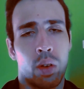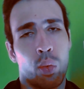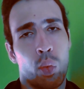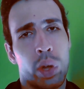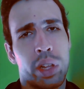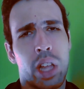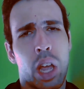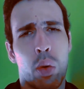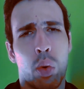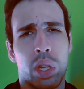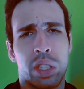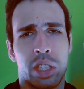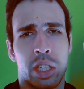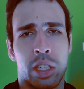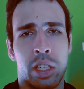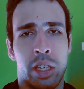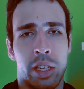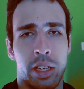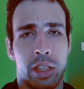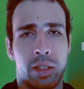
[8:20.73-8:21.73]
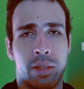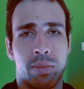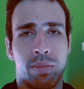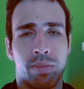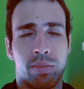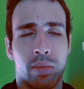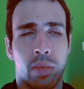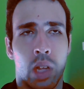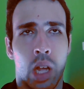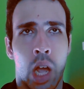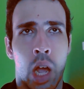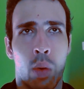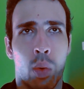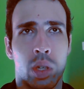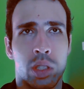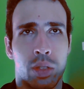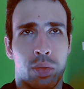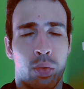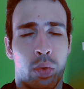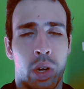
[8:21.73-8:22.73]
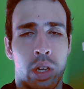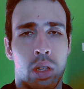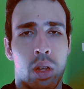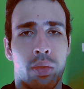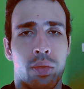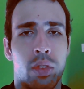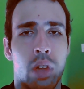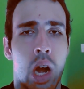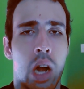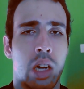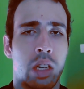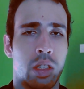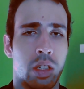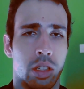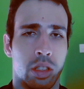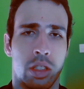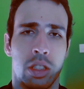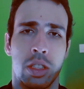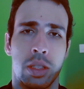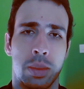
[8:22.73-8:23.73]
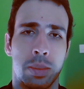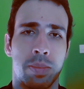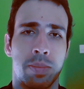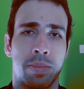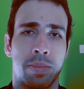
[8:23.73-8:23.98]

When I was a kid, I was afraid of Darknuts.